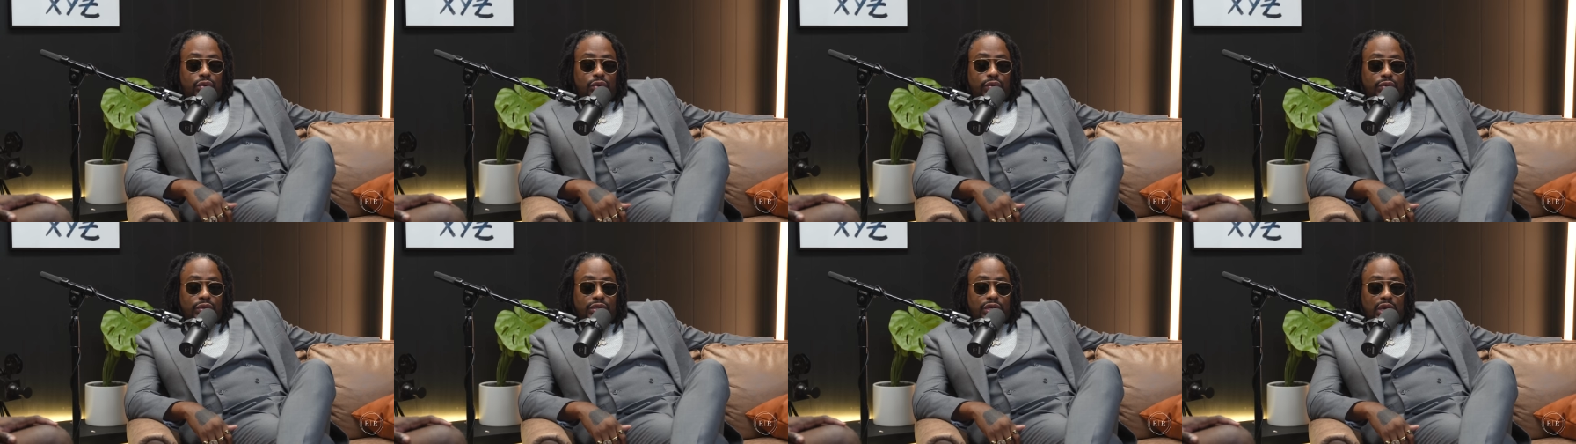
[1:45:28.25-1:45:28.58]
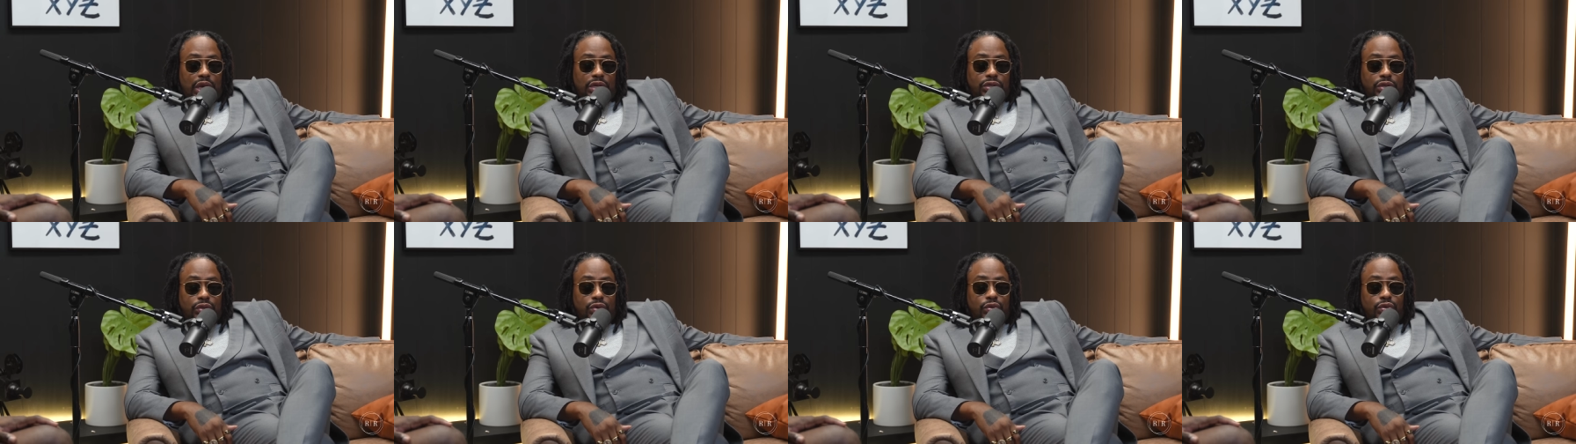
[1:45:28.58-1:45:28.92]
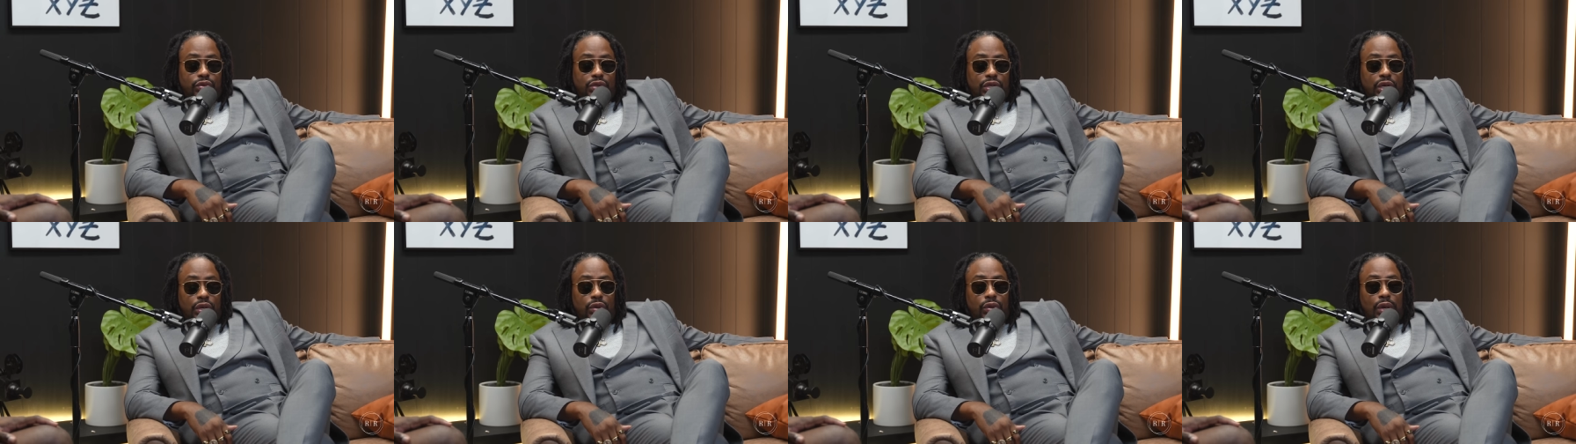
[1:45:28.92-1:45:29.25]
She has a new
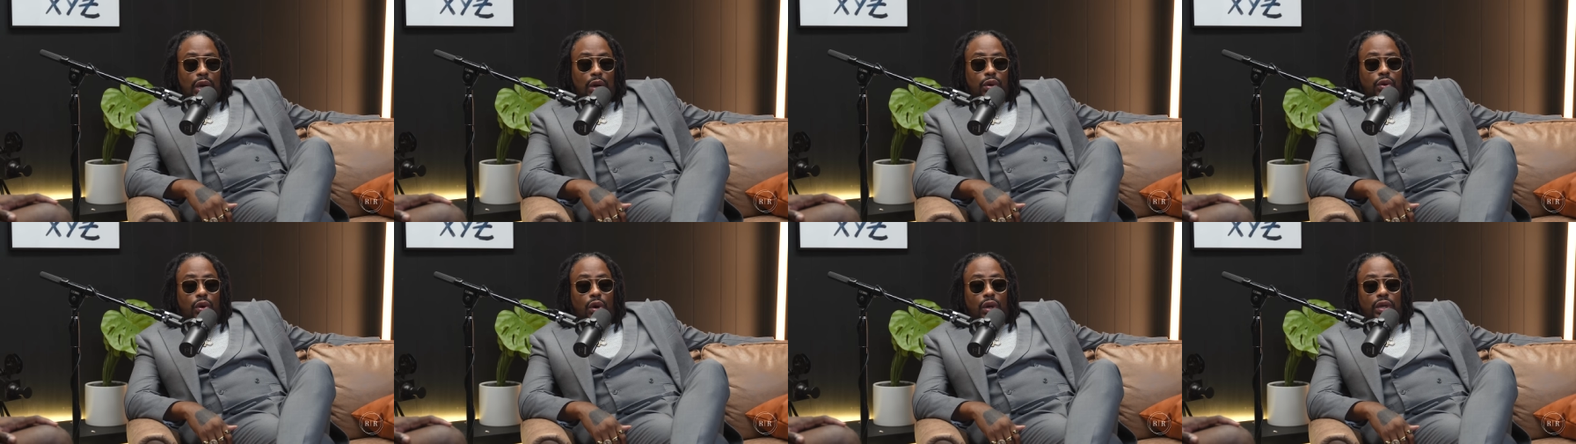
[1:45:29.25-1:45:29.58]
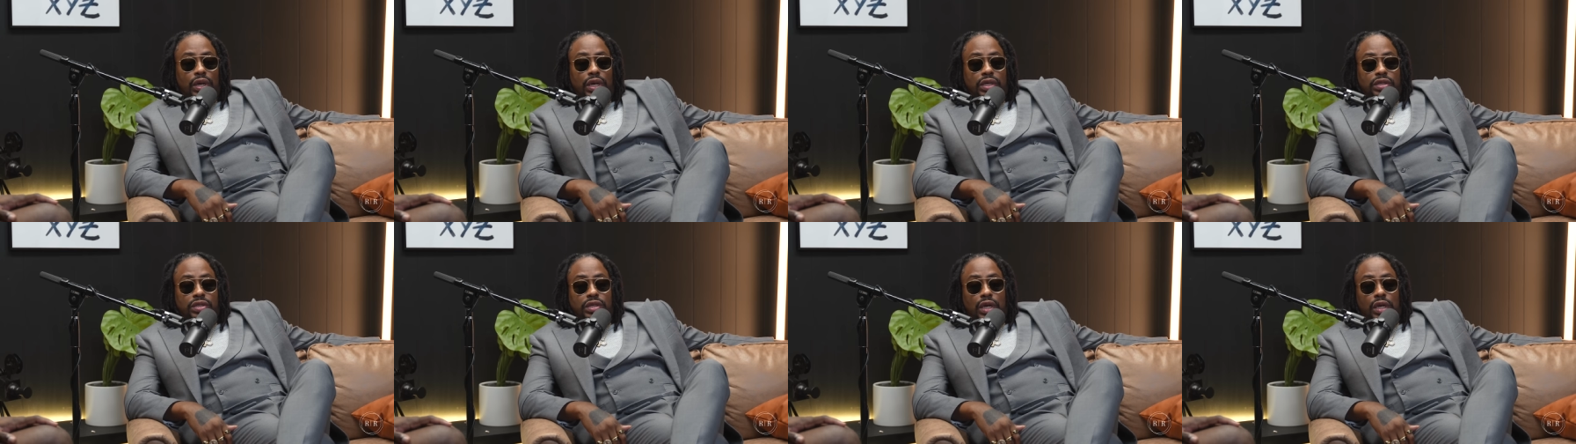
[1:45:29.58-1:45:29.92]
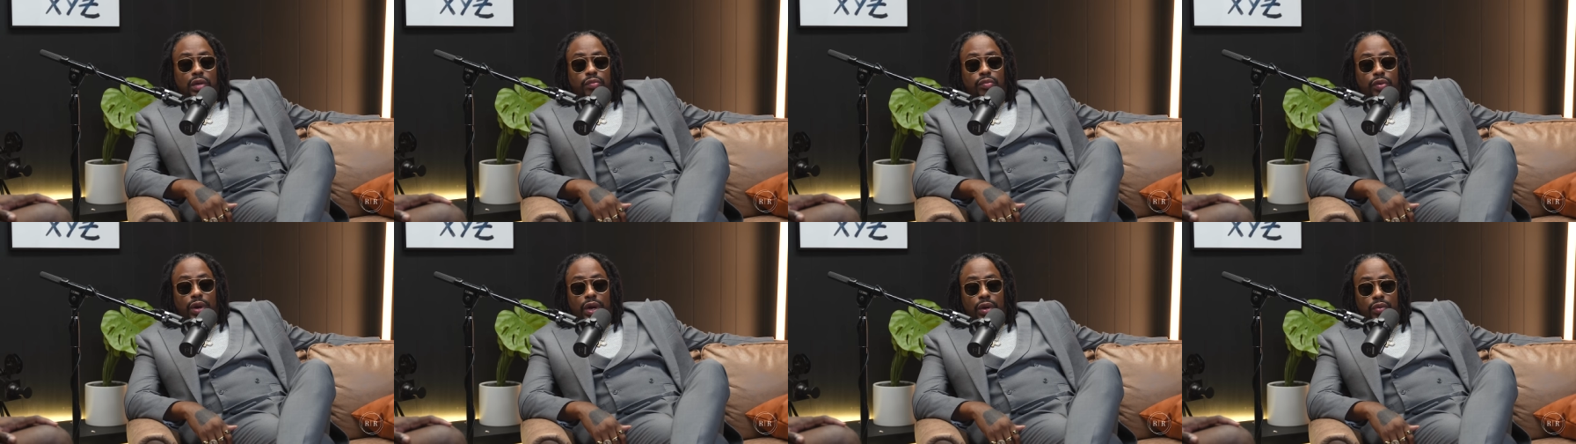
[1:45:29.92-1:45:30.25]
single out called Let's
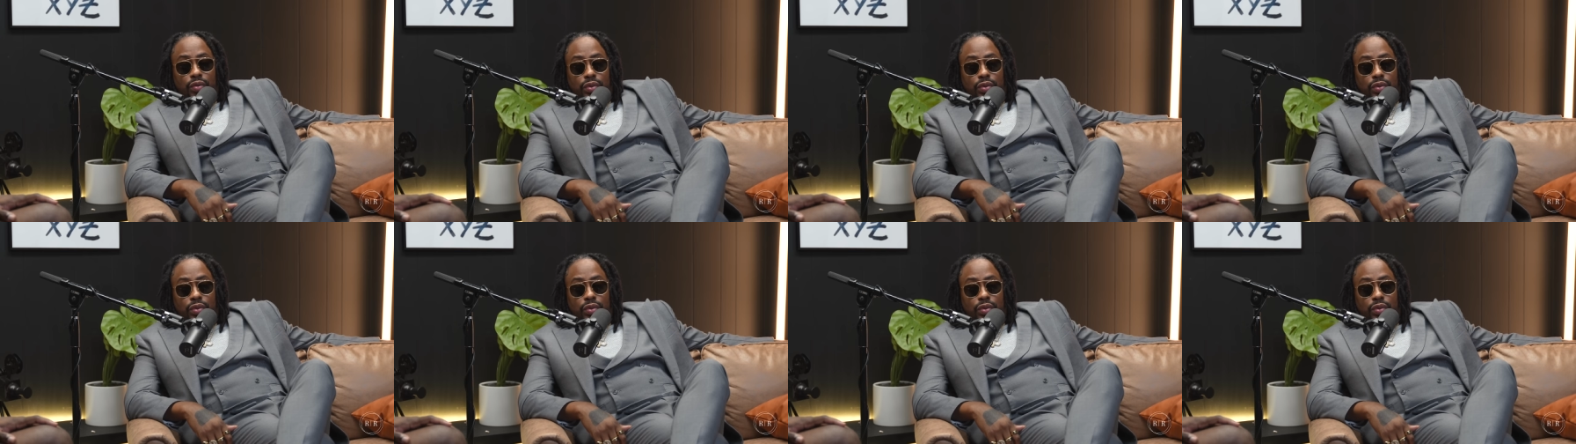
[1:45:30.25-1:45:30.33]
Celebrate,